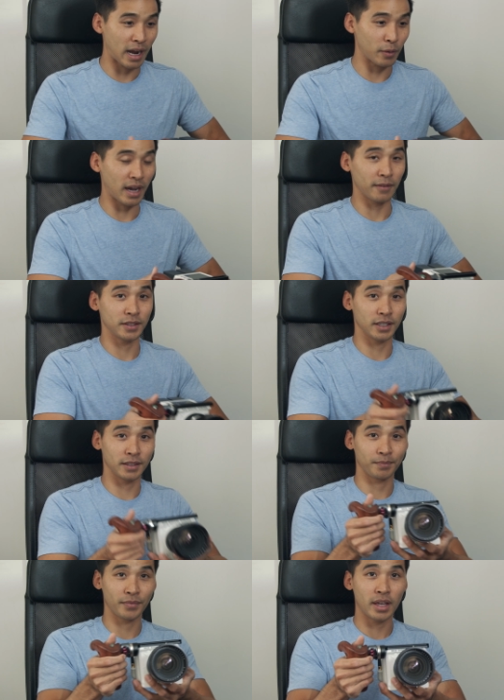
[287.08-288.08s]
I would have
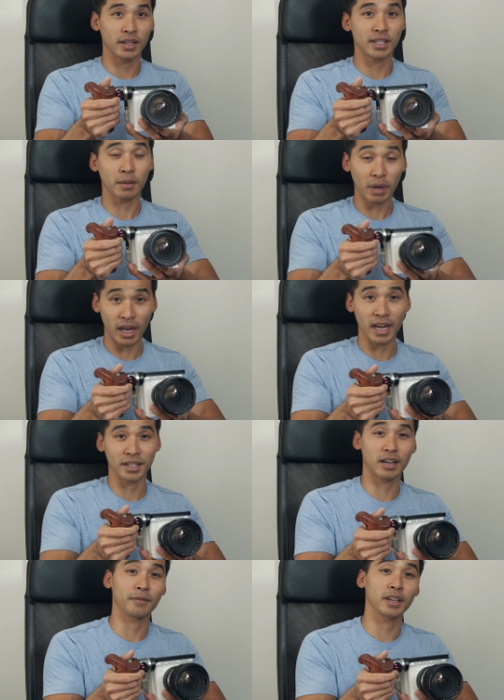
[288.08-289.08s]
to take my
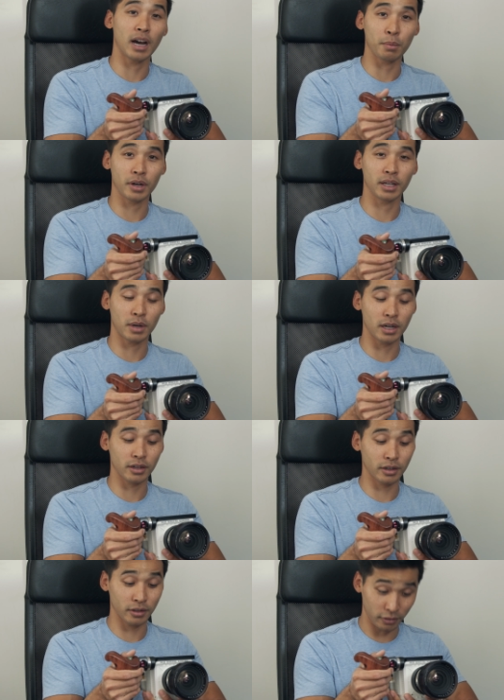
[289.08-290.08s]
eyes off the operating
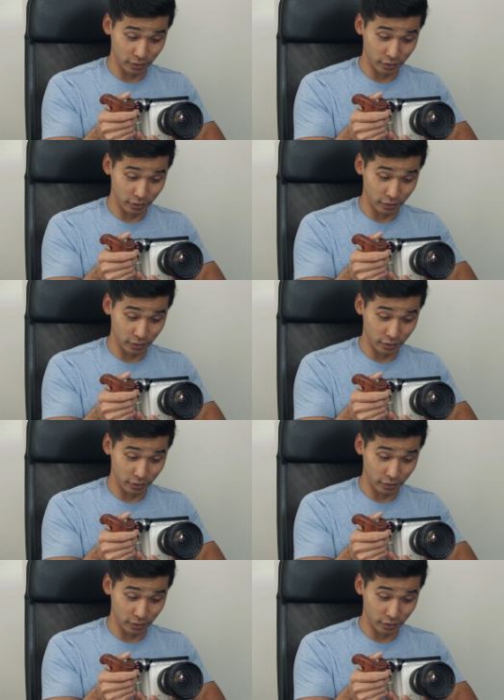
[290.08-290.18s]
monitor,